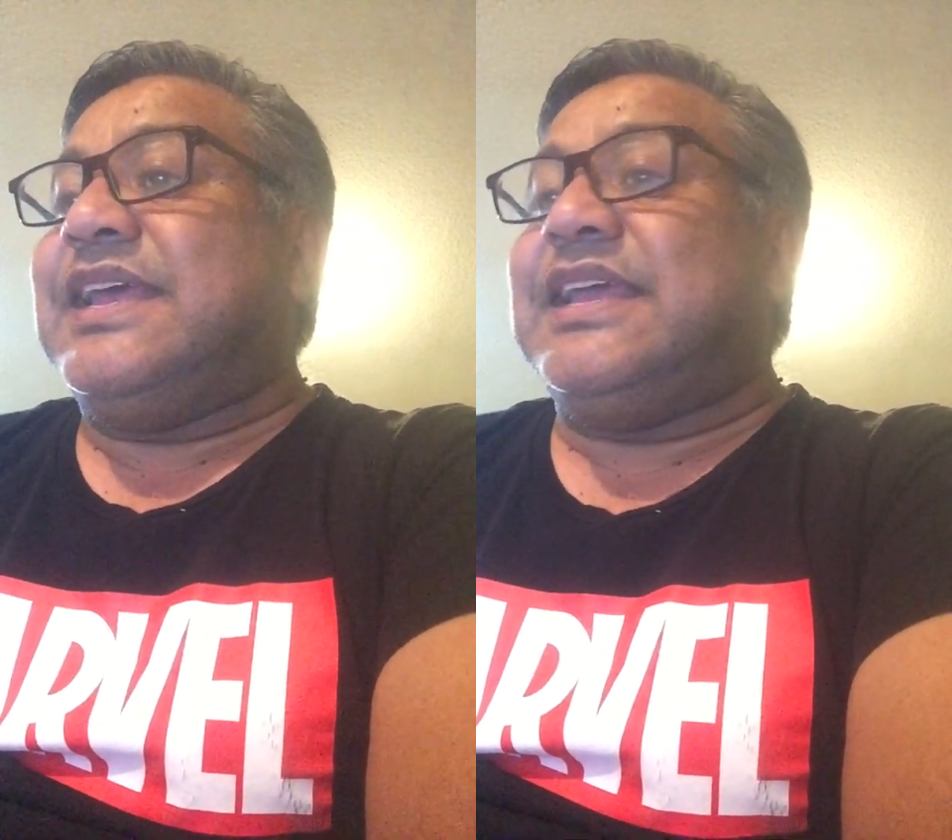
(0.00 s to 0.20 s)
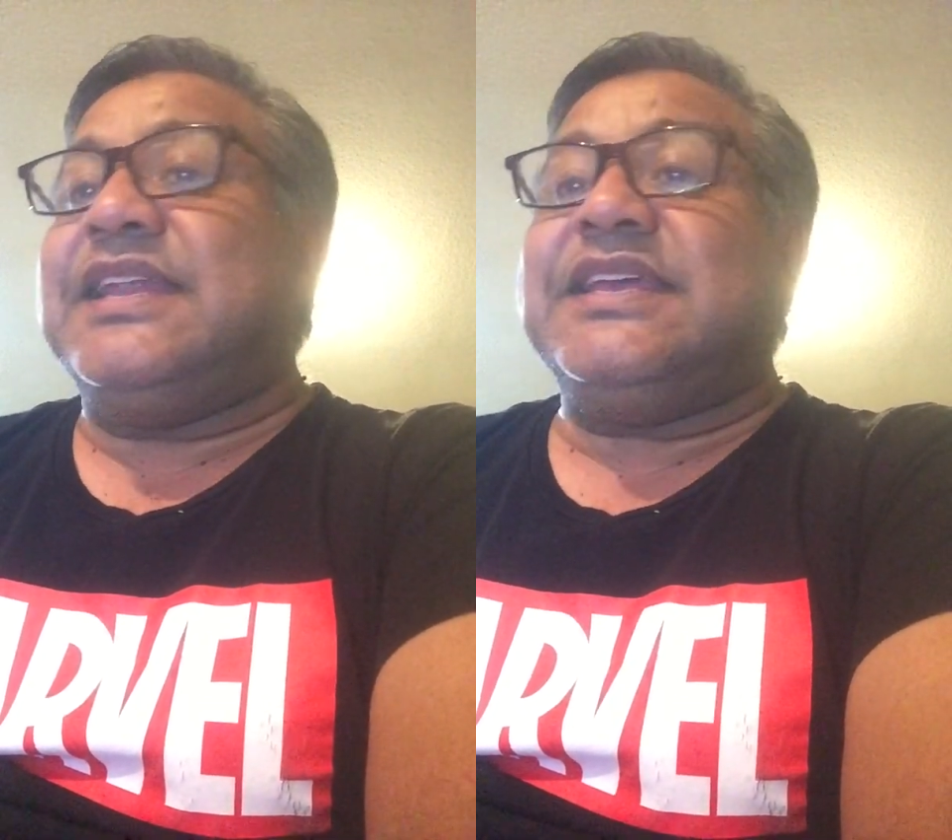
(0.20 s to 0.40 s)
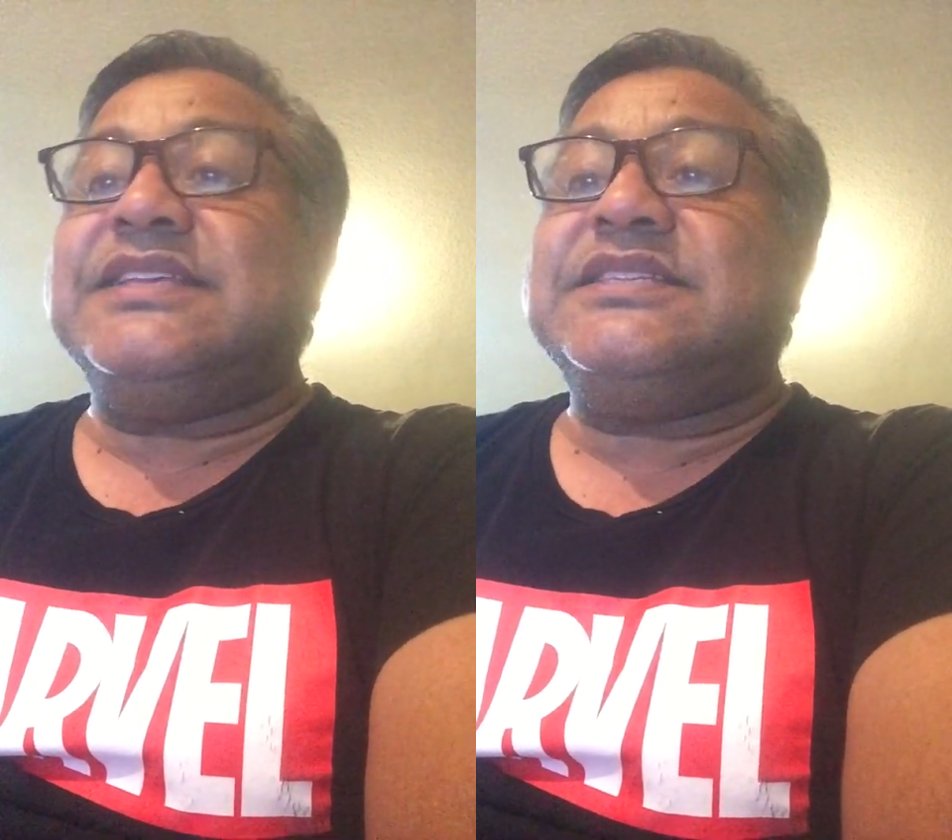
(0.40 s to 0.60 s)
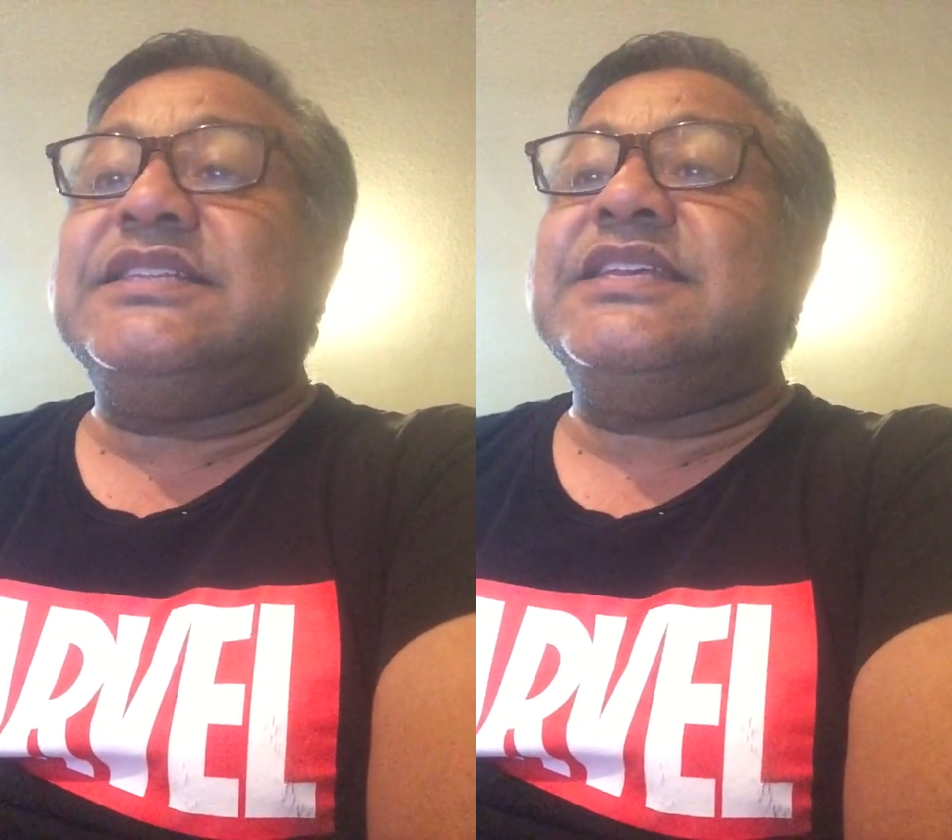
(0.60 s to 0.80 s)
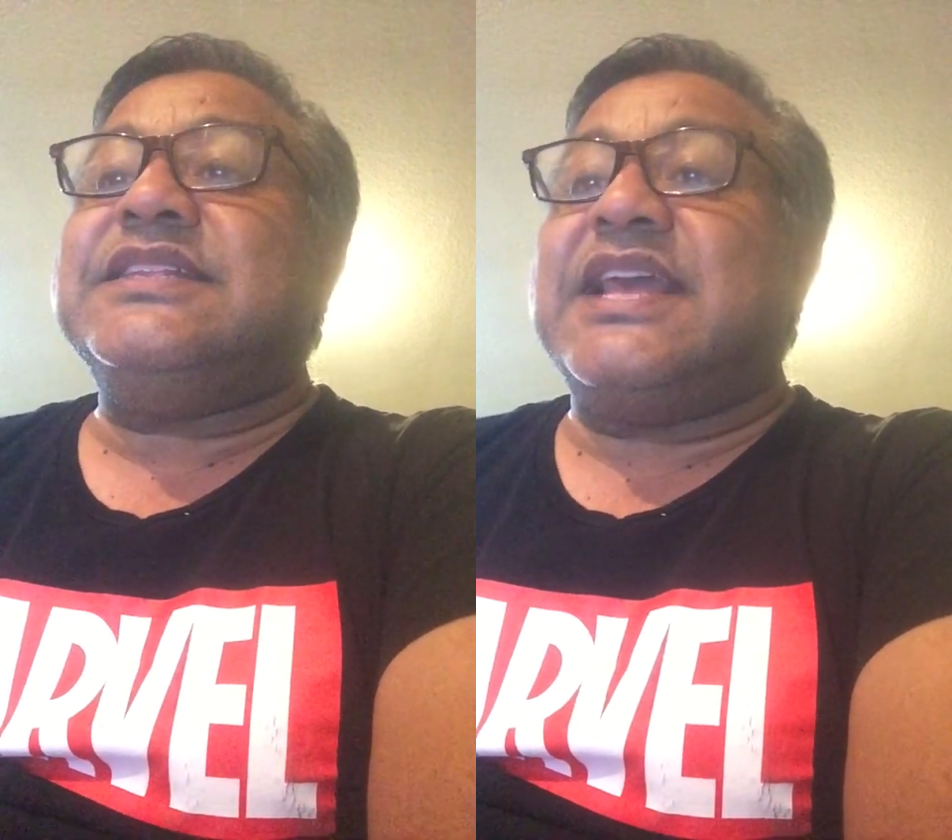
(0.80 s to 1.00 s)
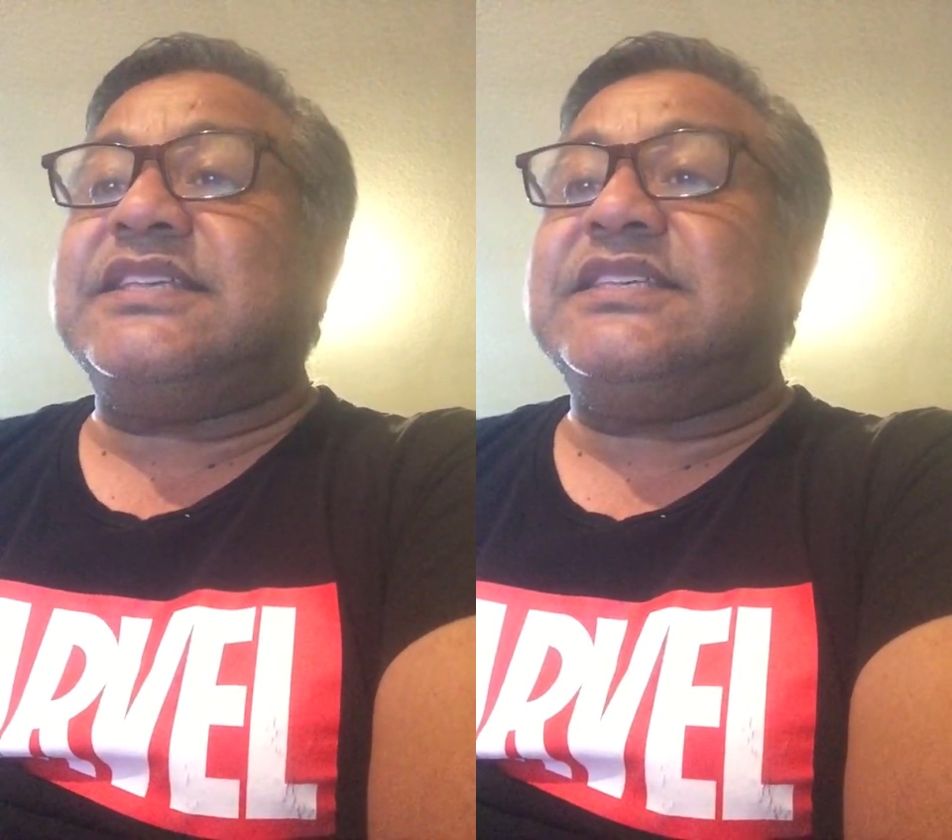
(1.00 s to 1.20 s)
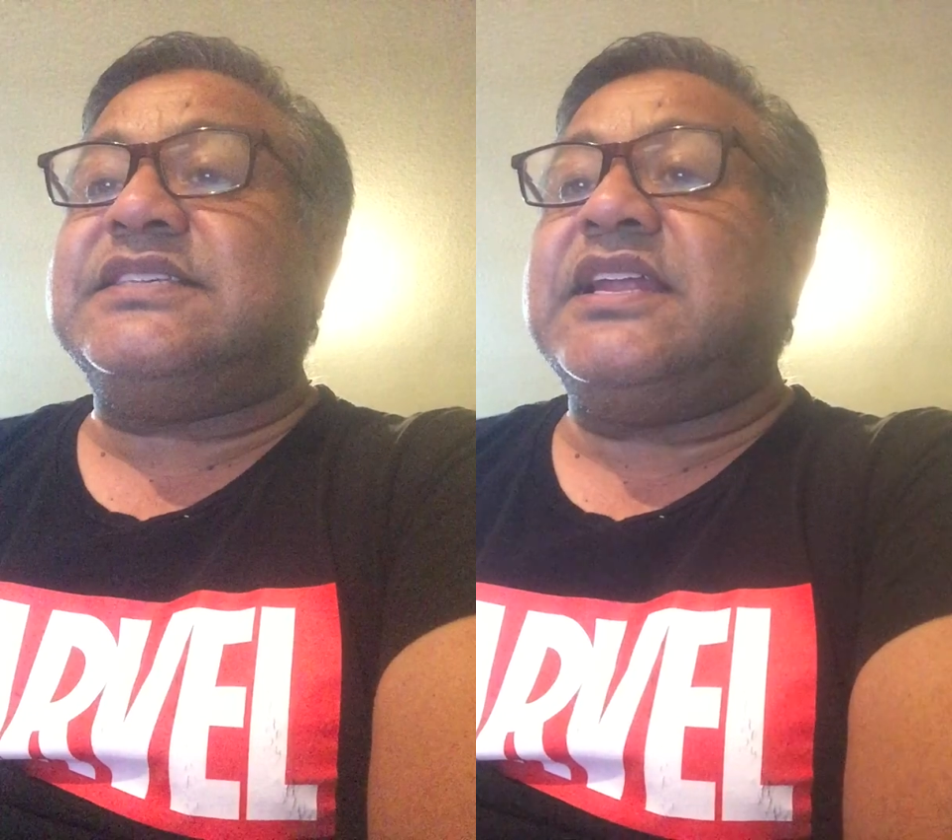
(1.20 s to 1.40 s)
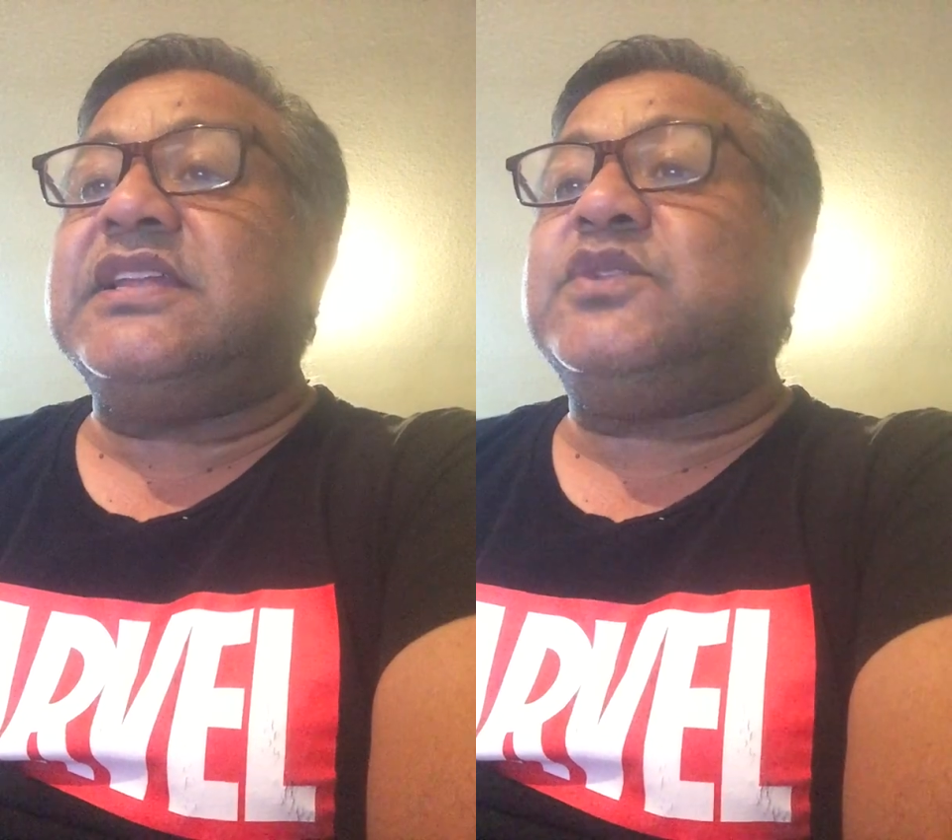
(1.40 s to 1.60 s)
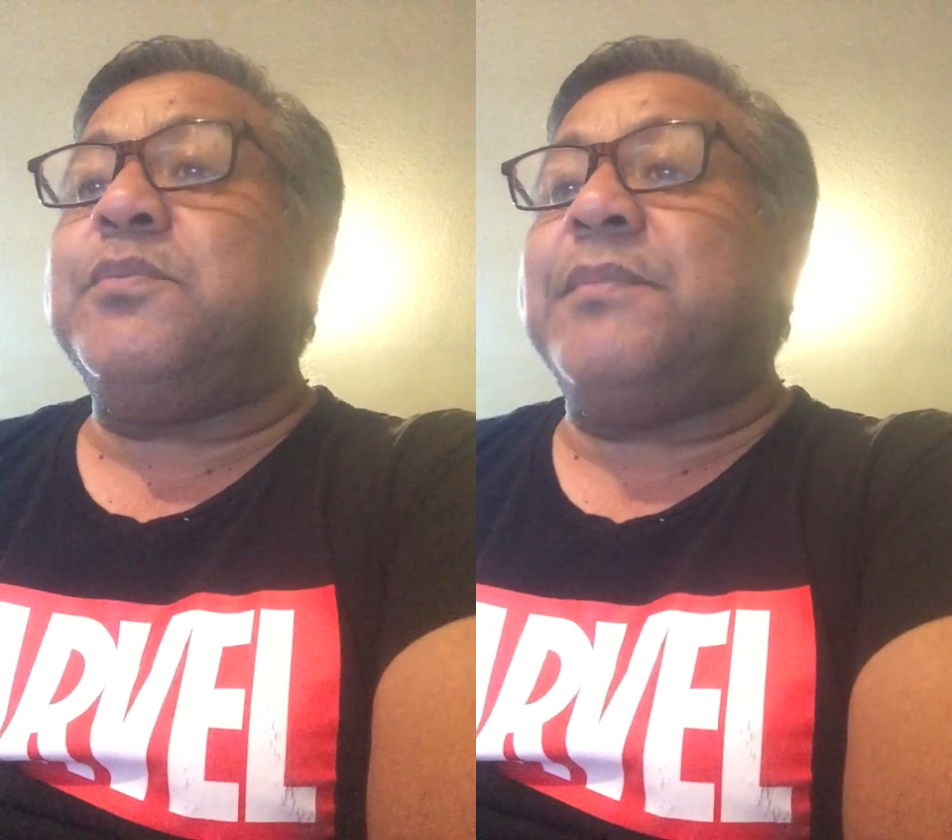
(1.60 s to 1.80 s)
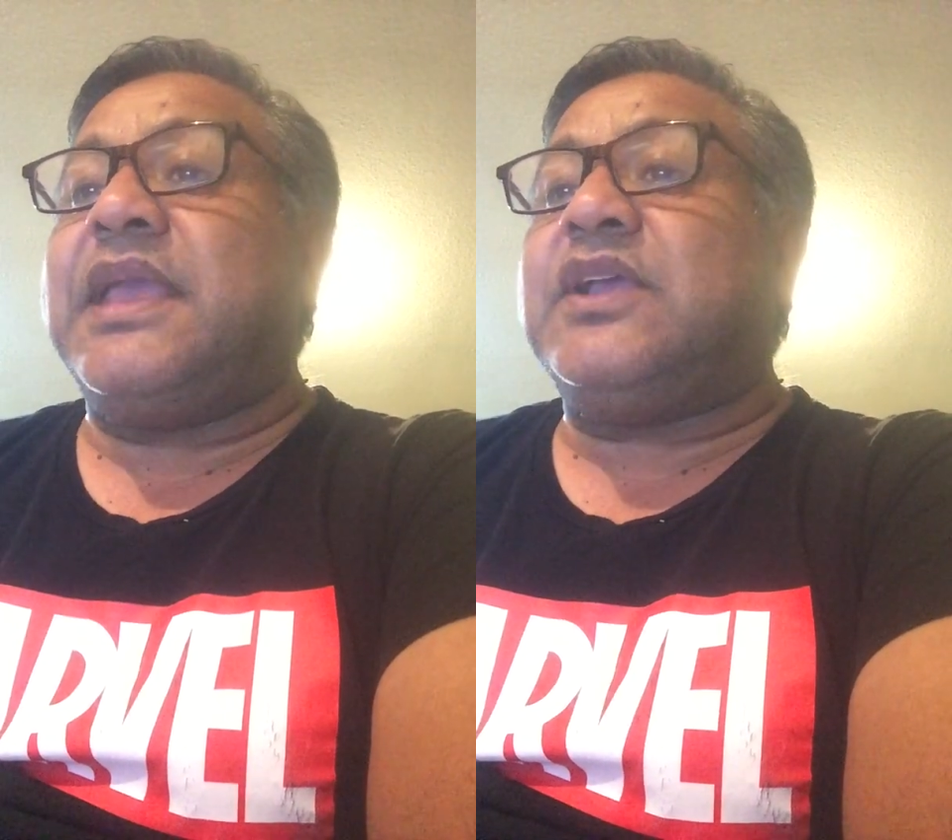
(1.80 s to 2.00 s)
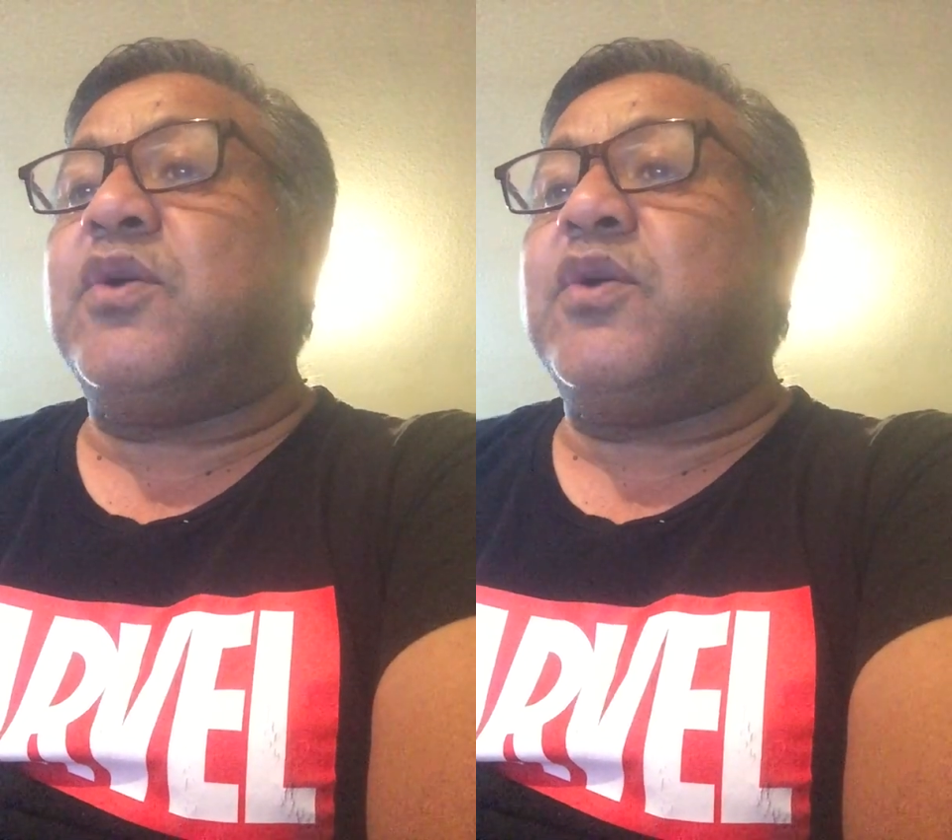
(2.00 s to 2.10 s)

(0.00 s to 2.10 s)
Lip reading: it is necessary to make